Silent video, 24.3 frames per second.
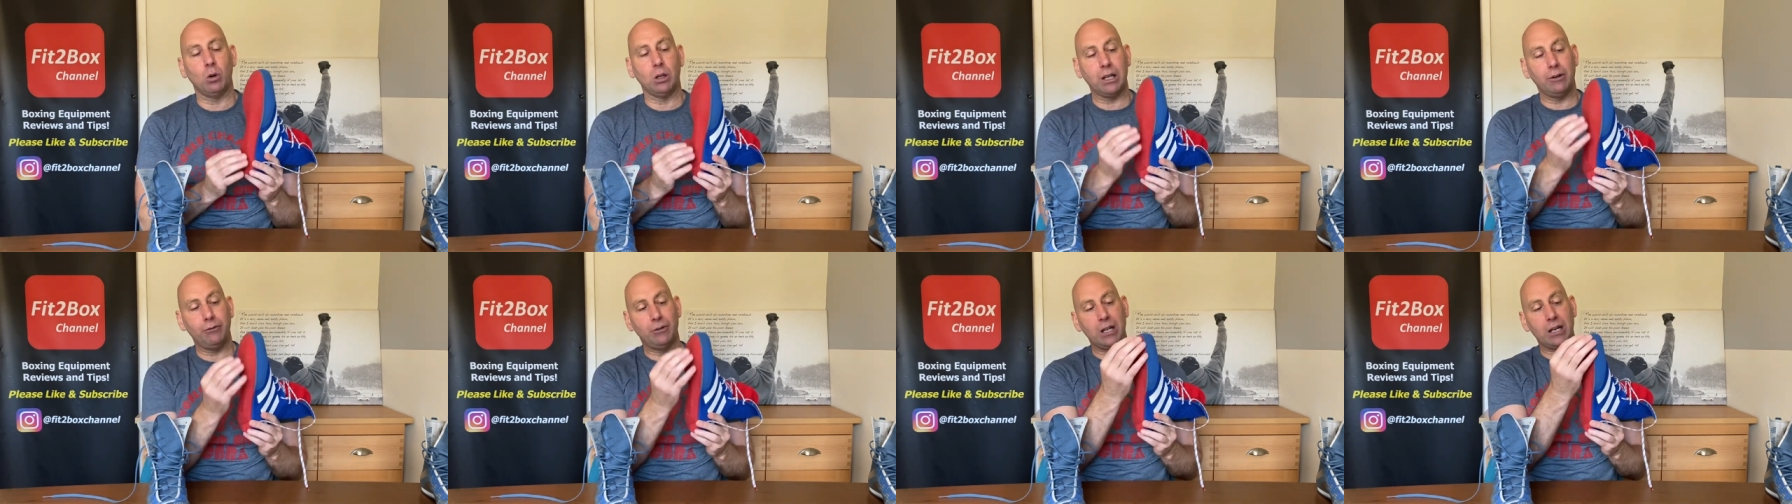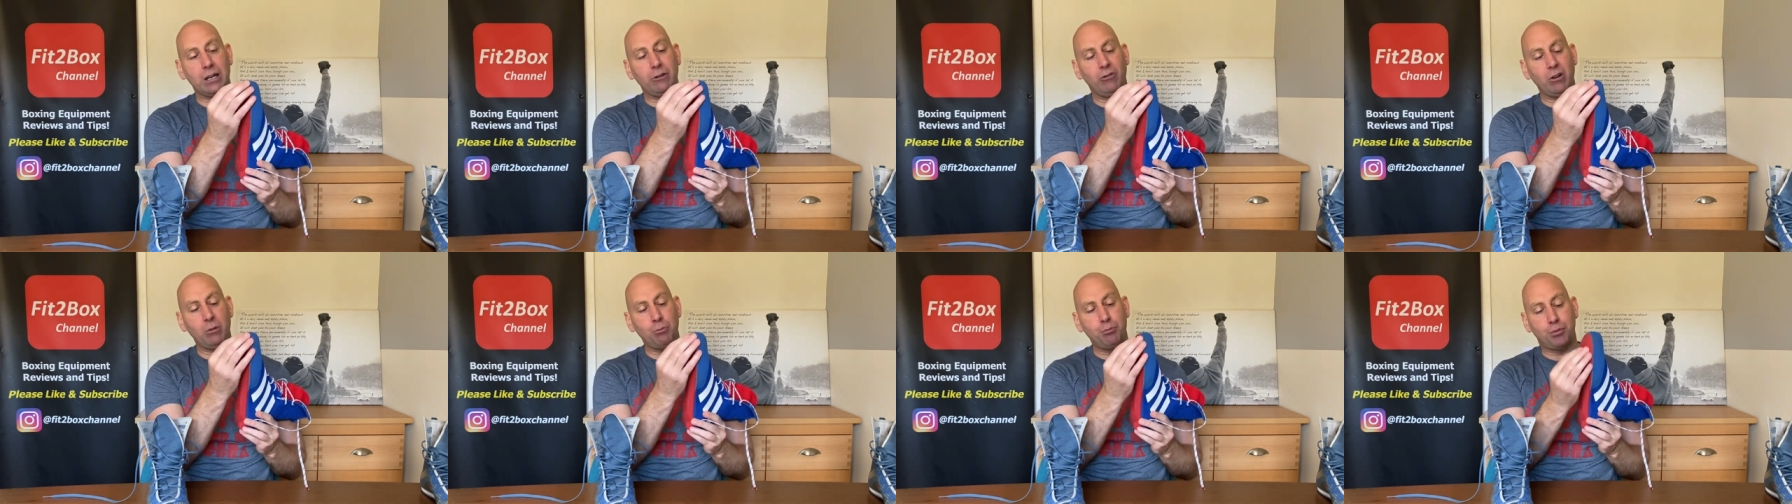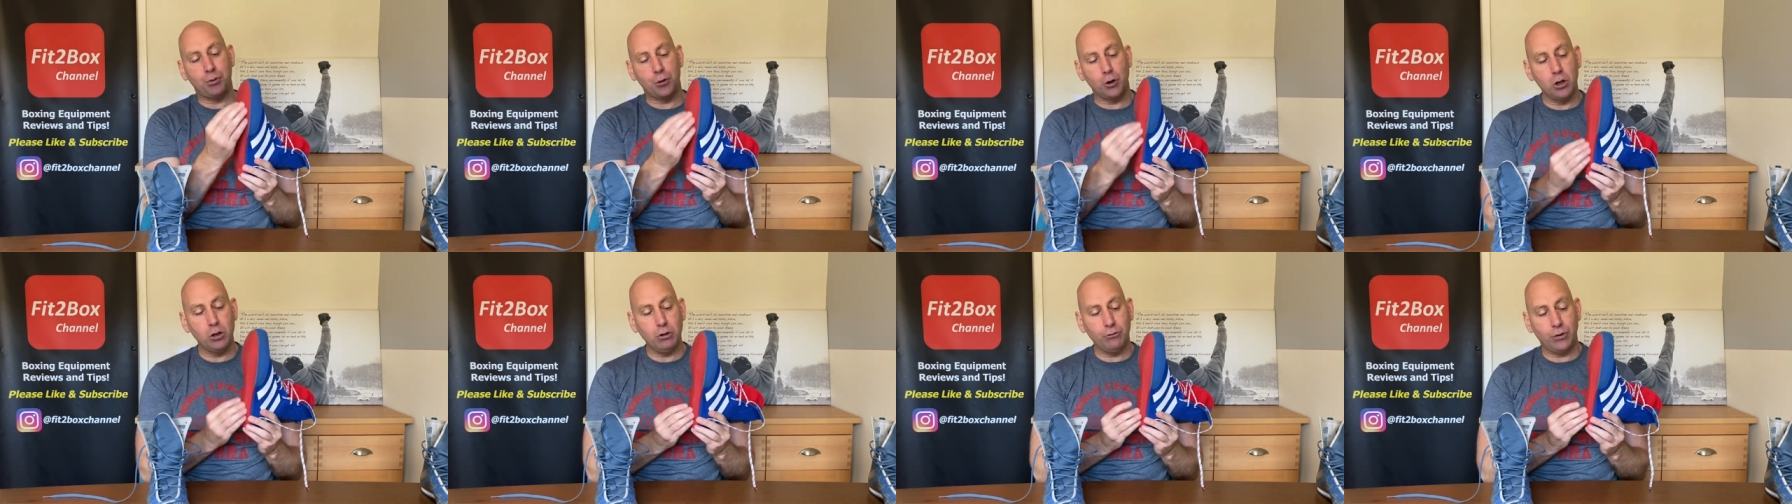If they'd have
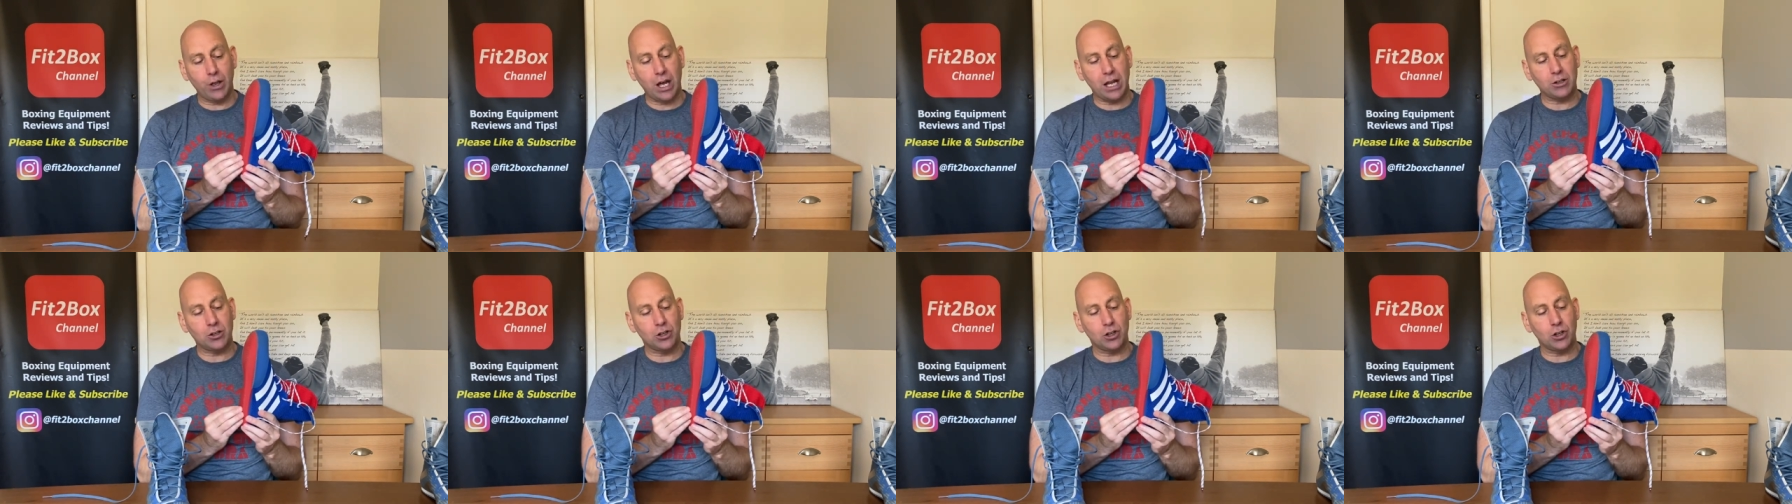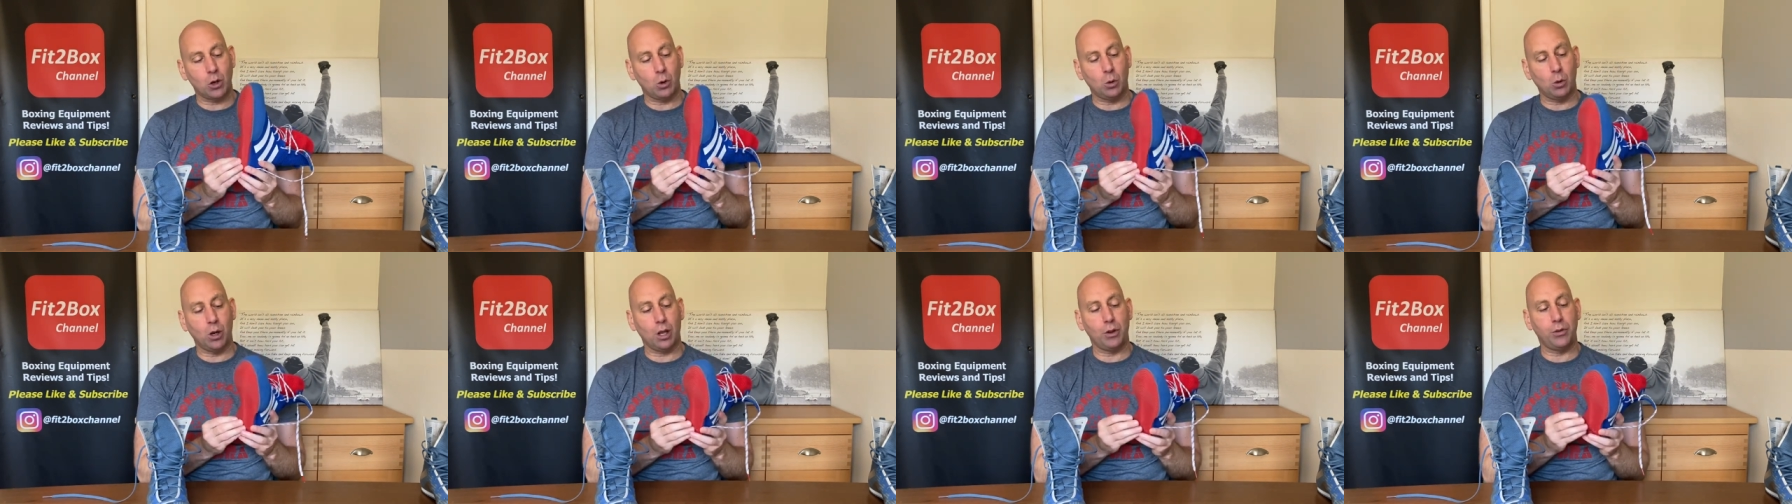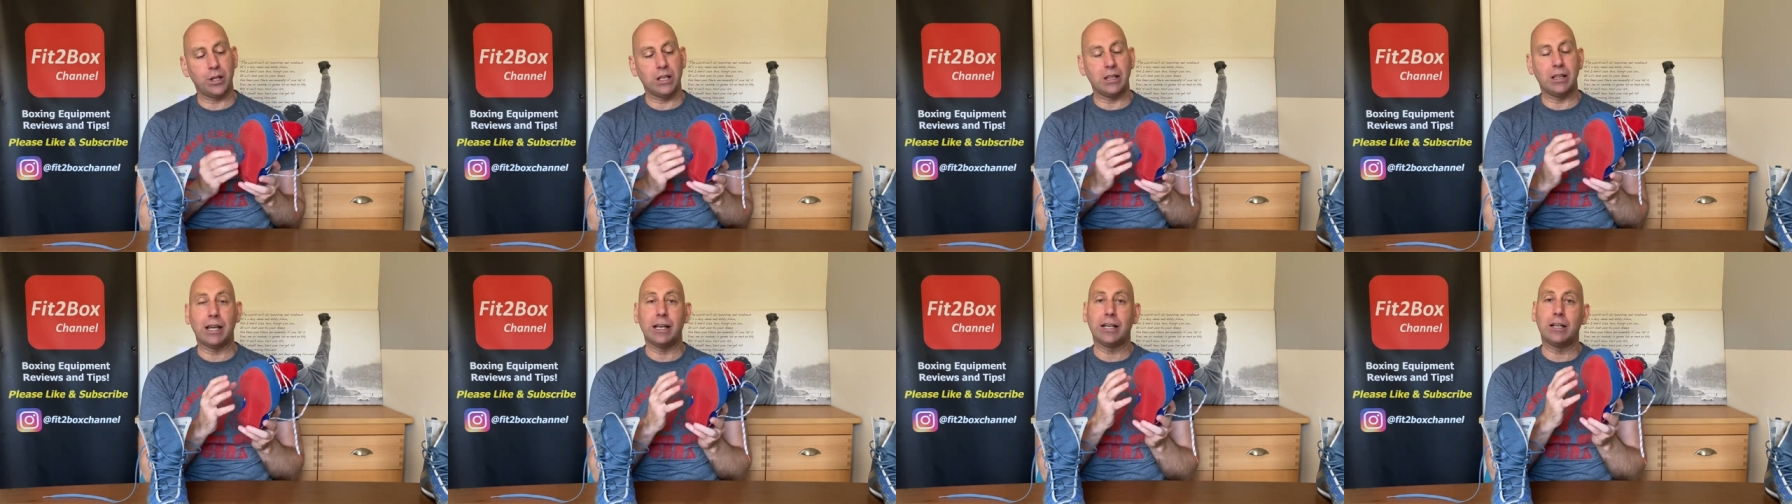improved that sole, I
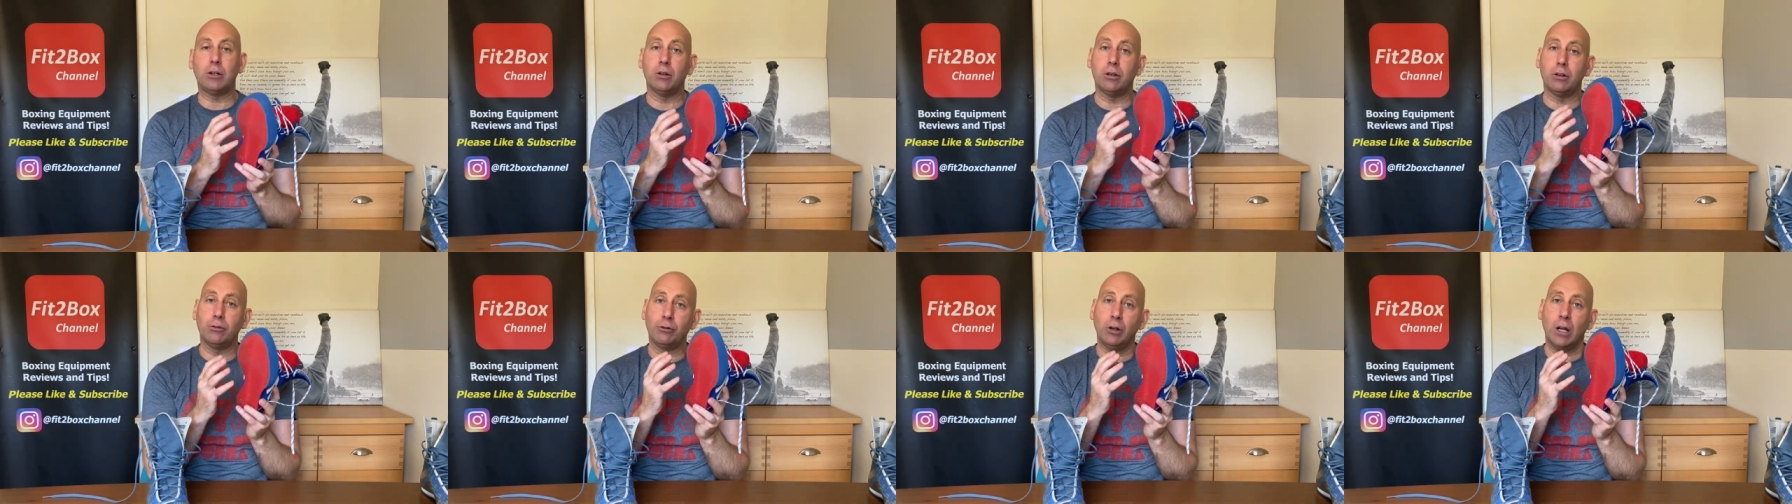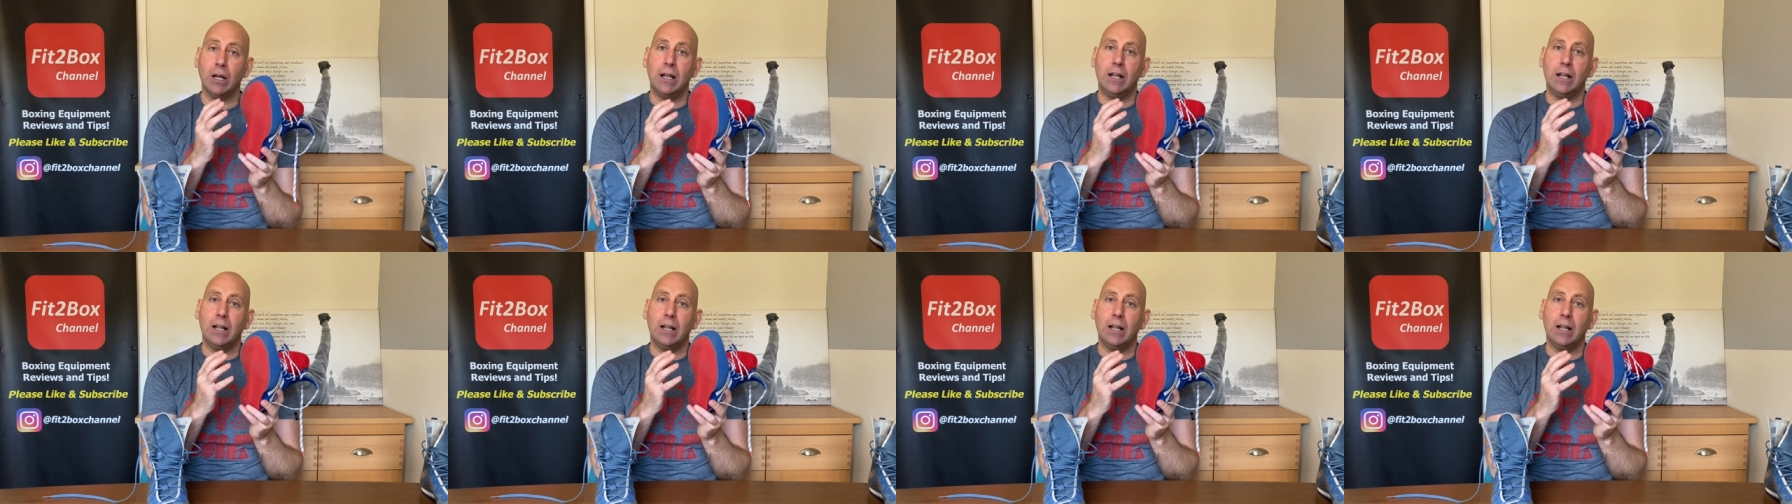think they could have